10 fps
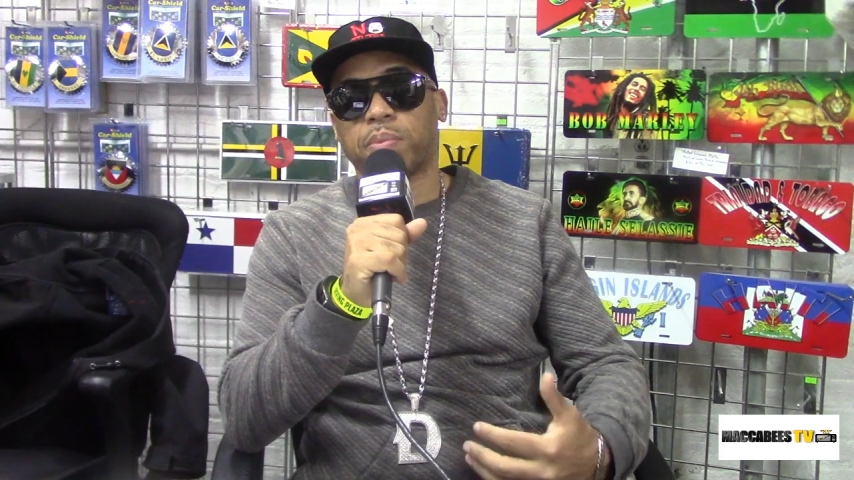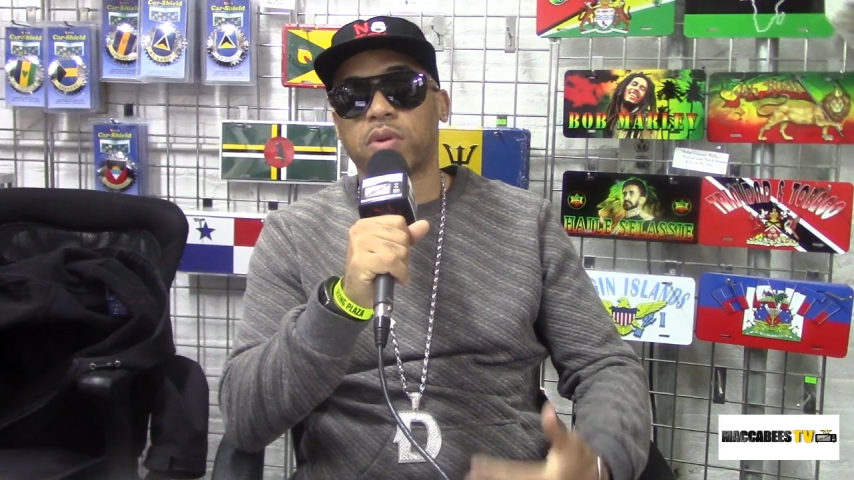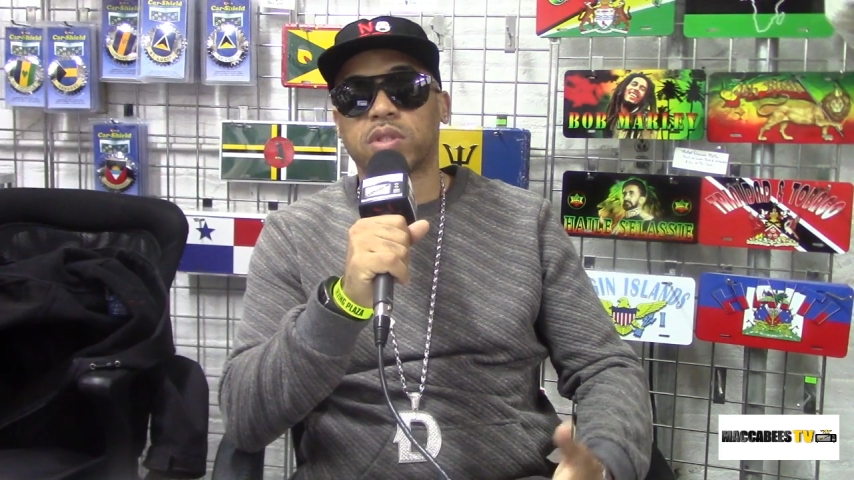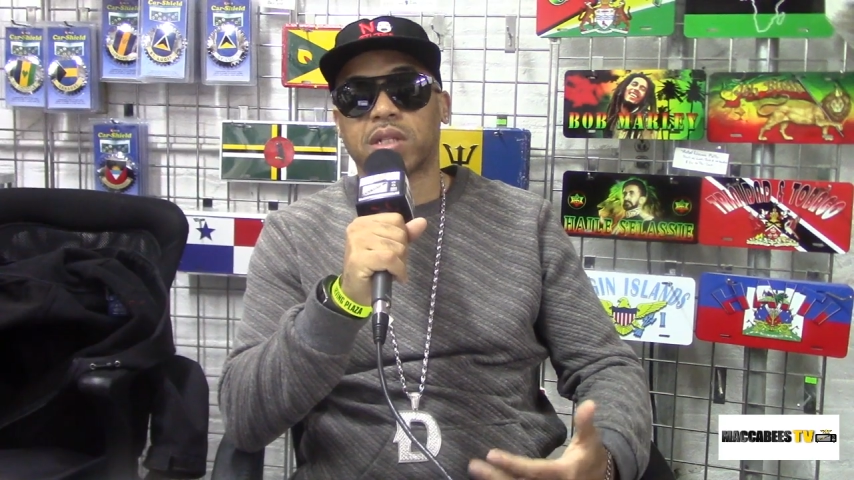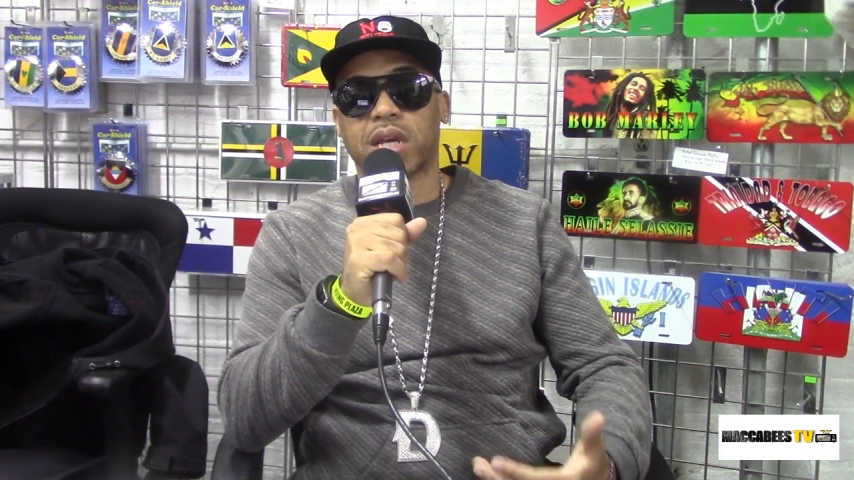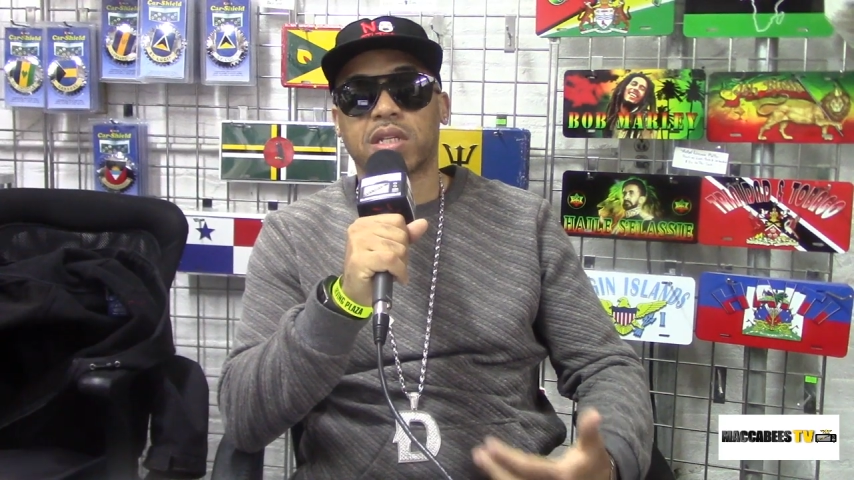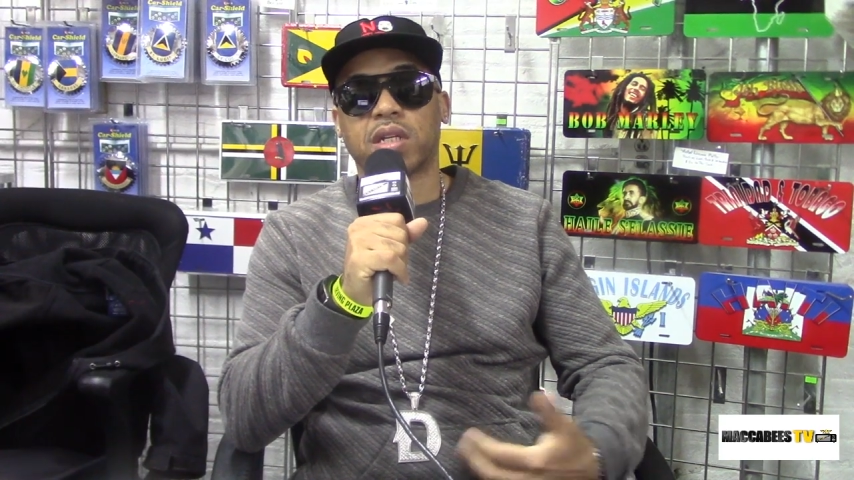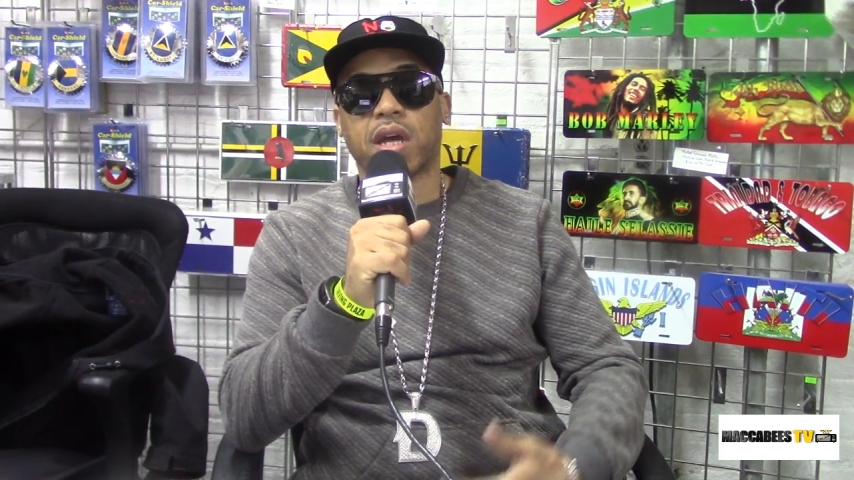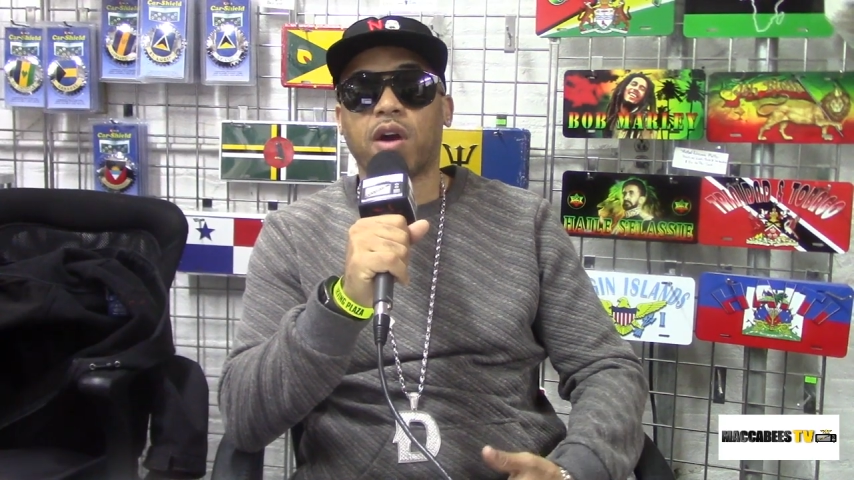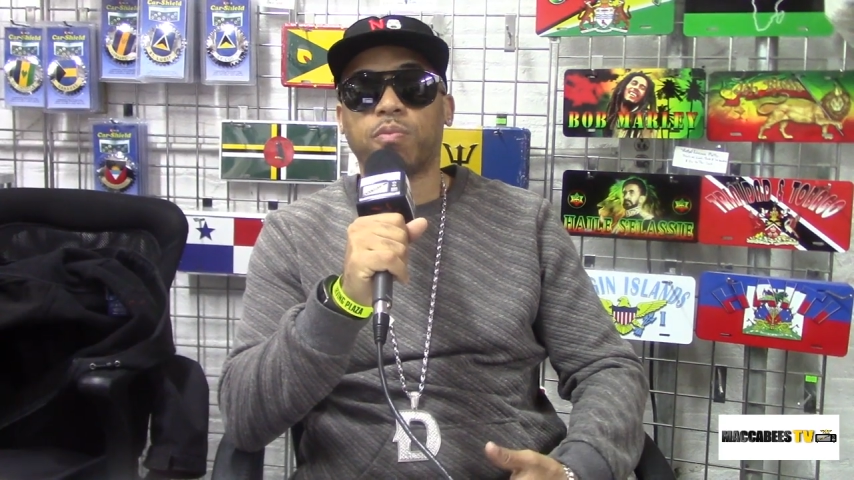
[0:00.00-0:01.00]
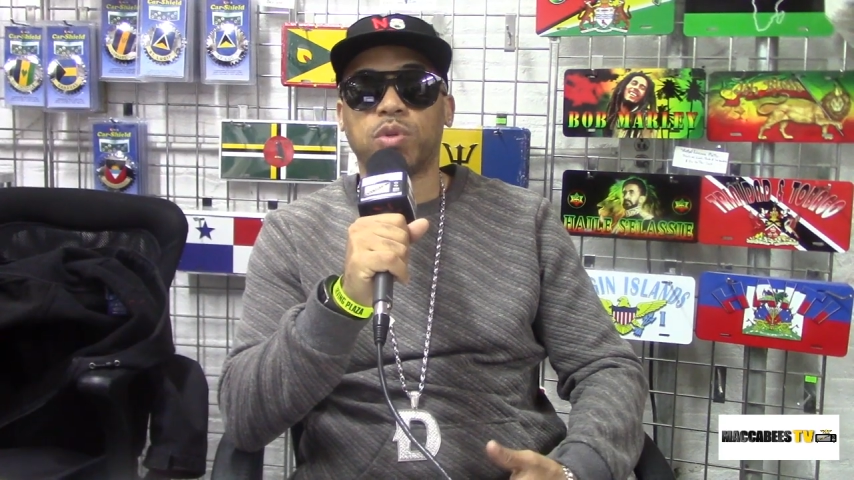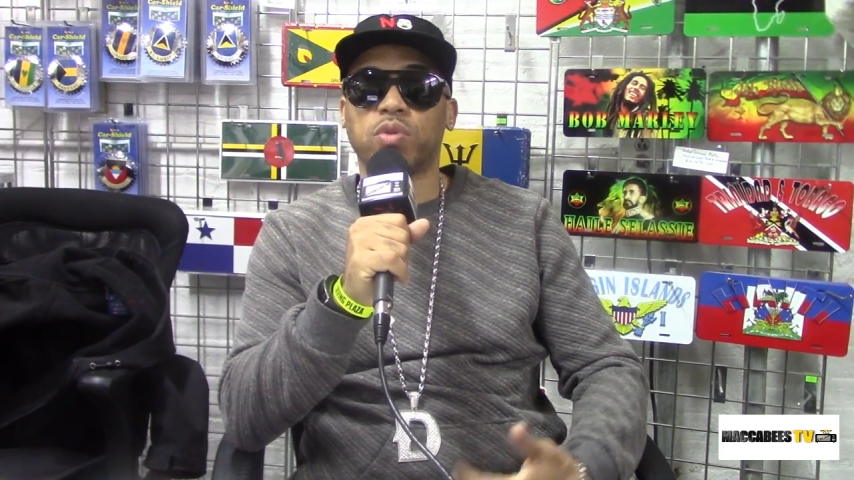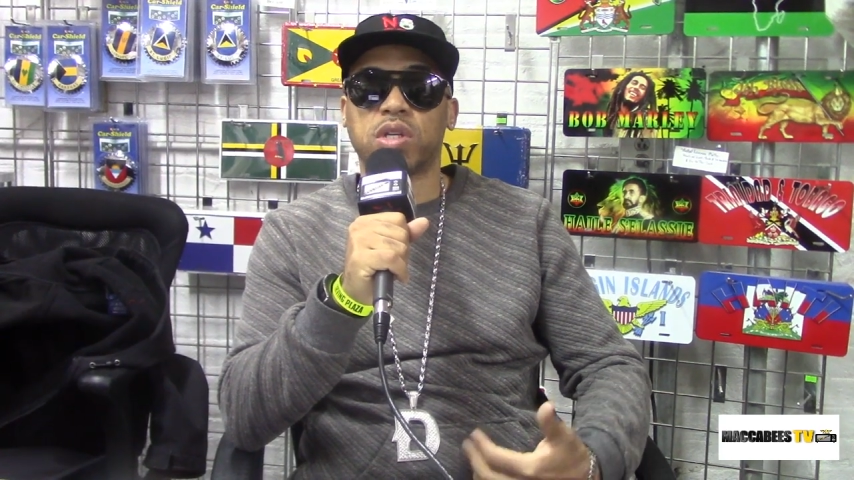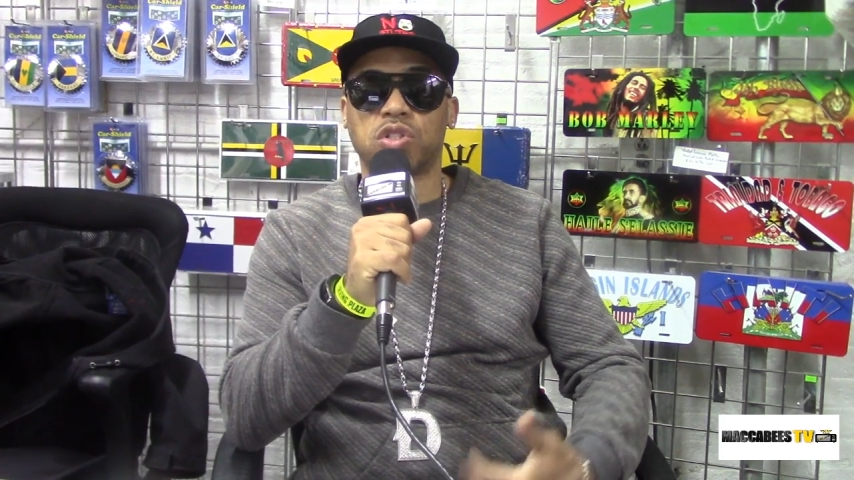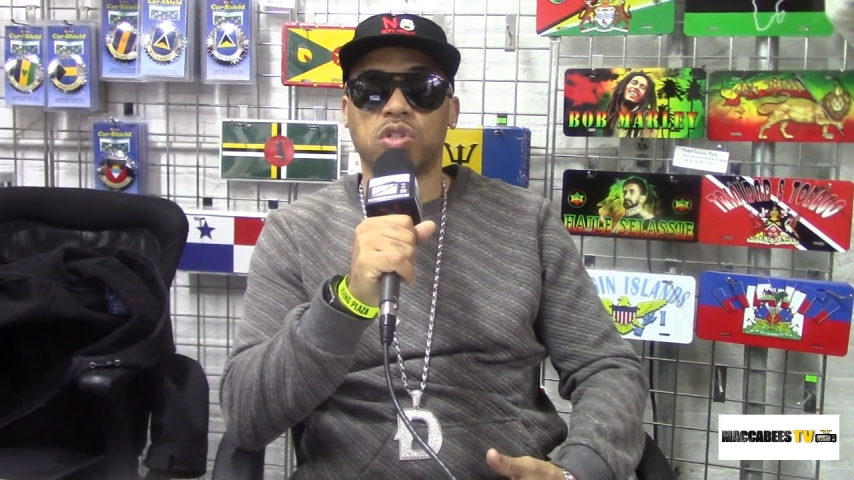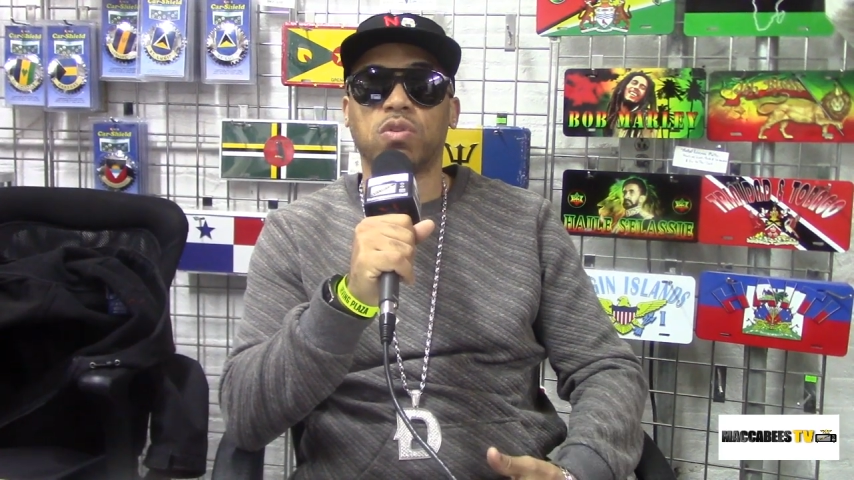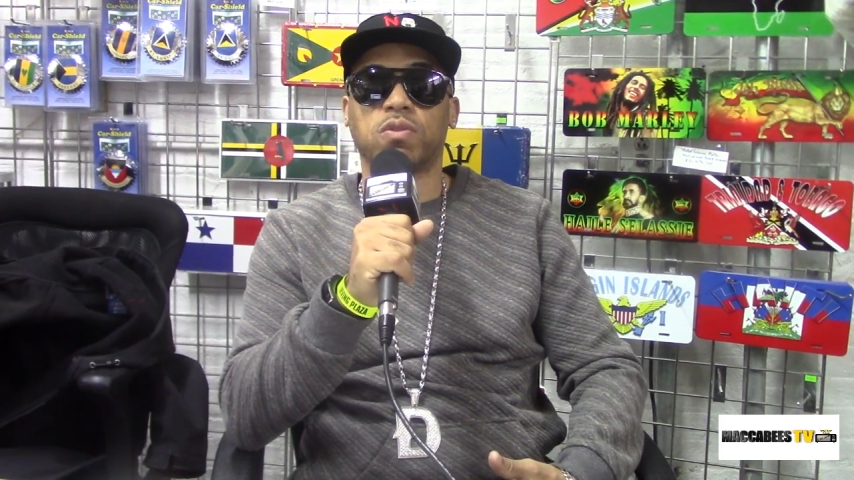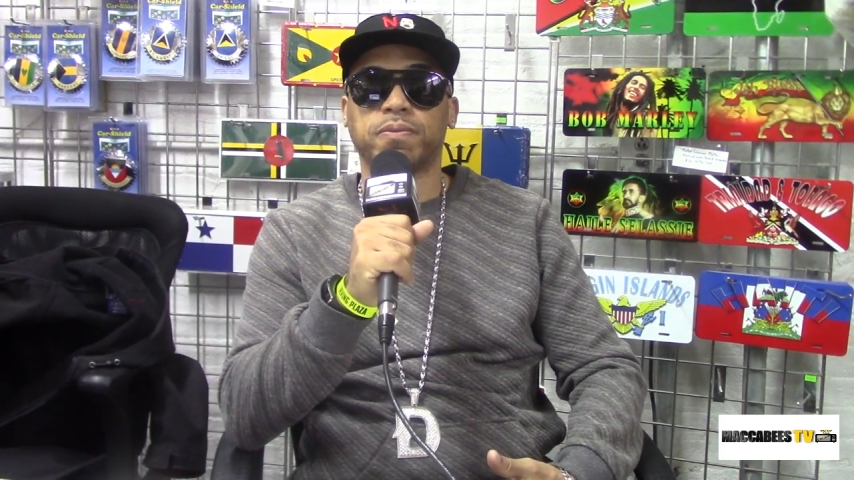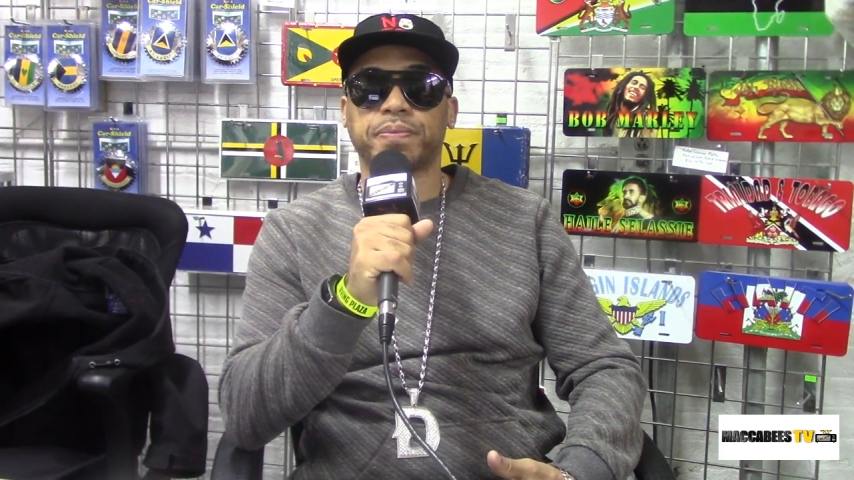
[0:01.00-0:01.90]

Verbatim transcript: the person that's gonna help you is you